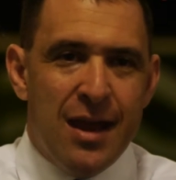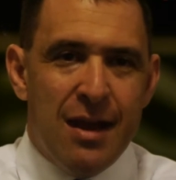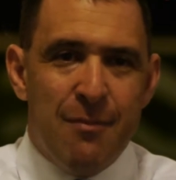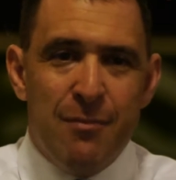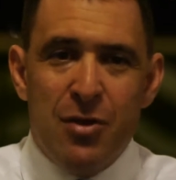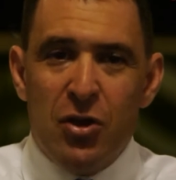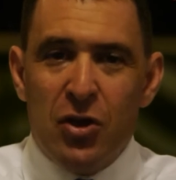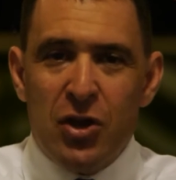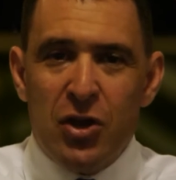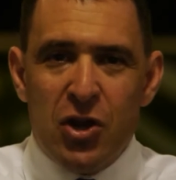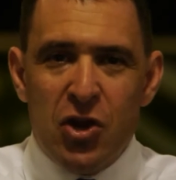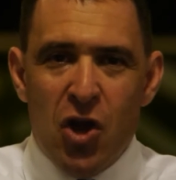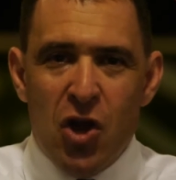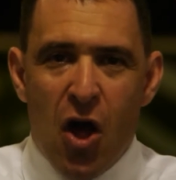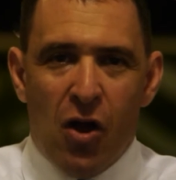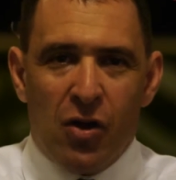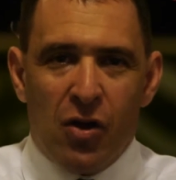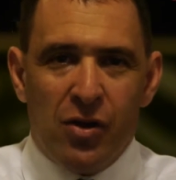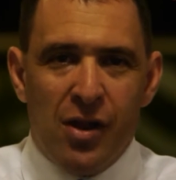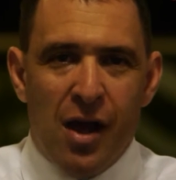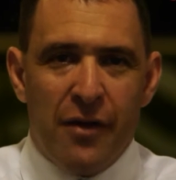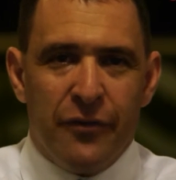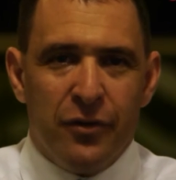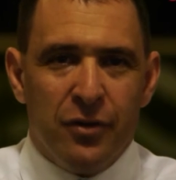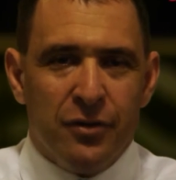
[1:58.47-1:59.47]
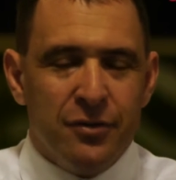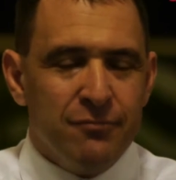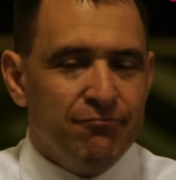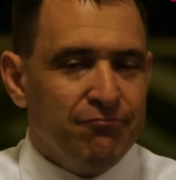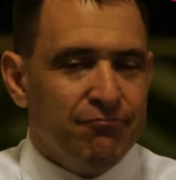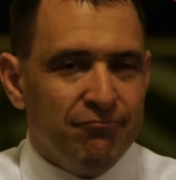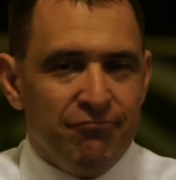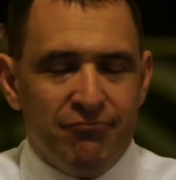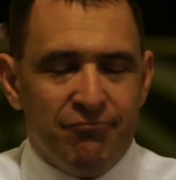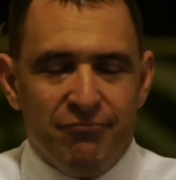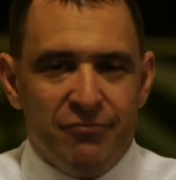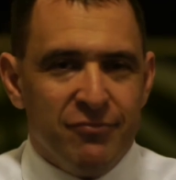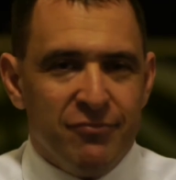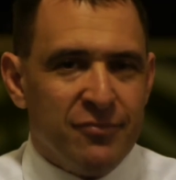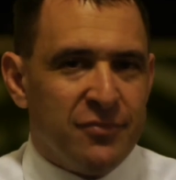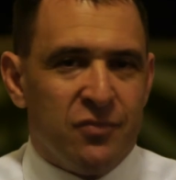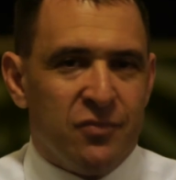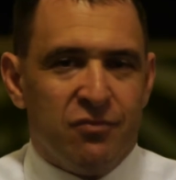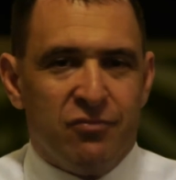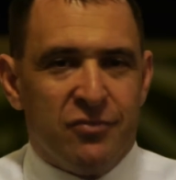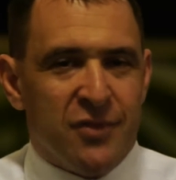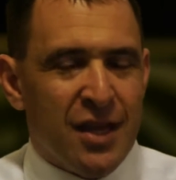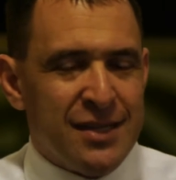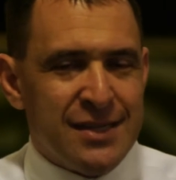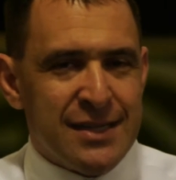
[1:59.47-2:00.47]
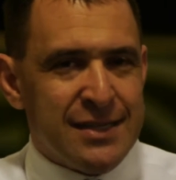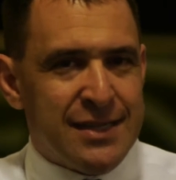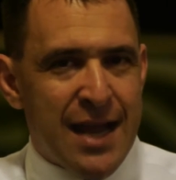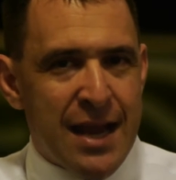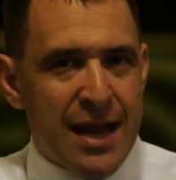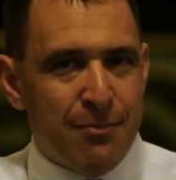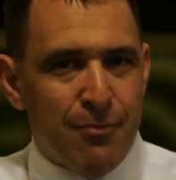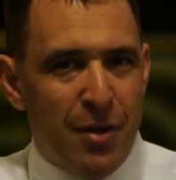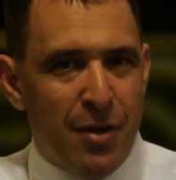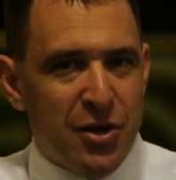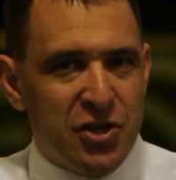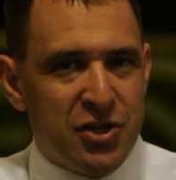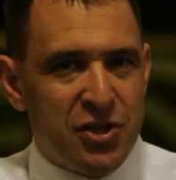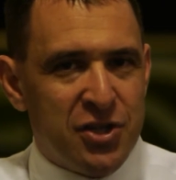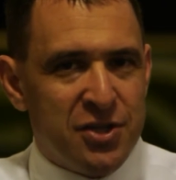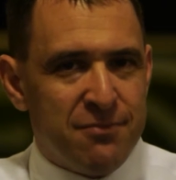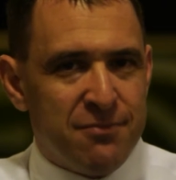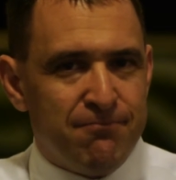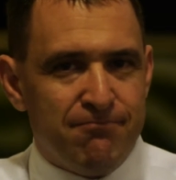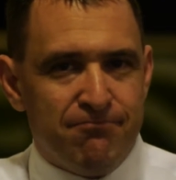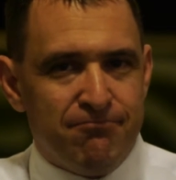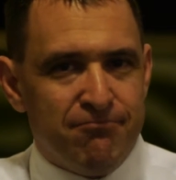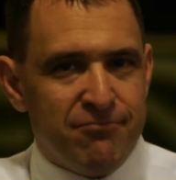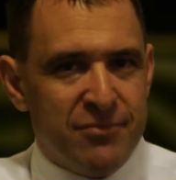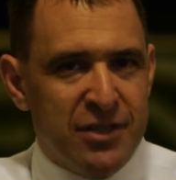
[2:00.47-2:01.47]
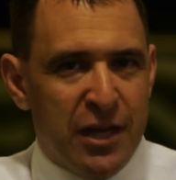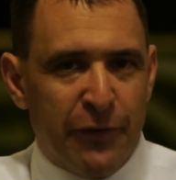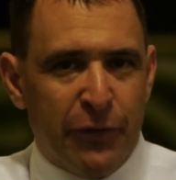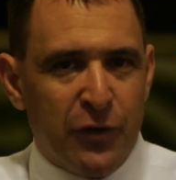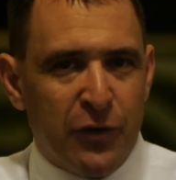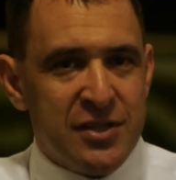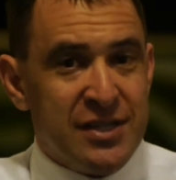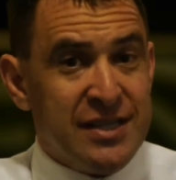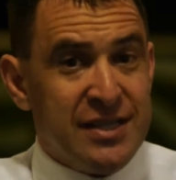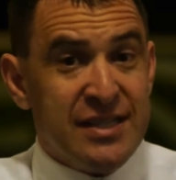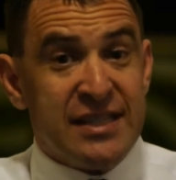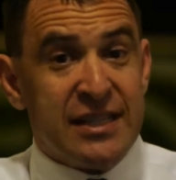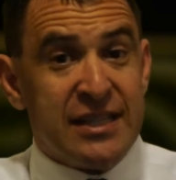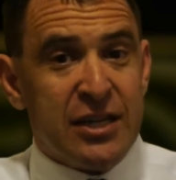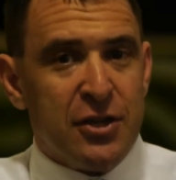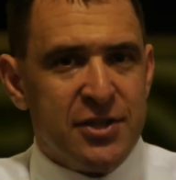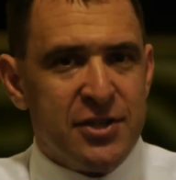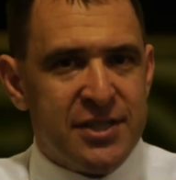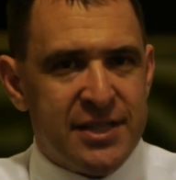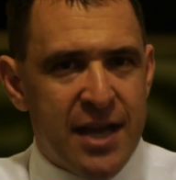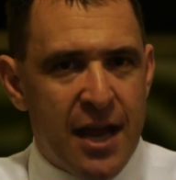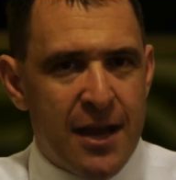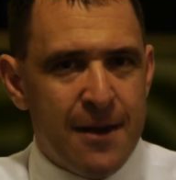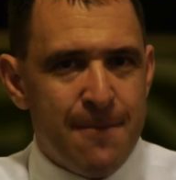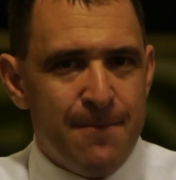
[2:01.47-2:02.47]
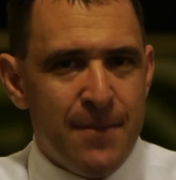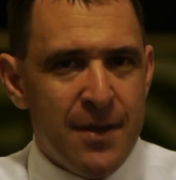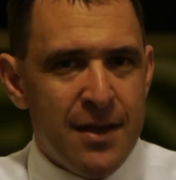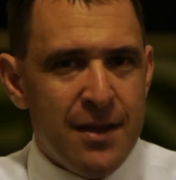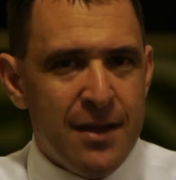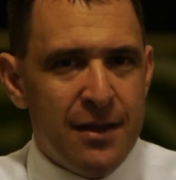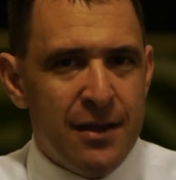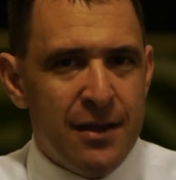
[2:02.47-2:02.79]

and $1 million level doesn't take much difference in skill set.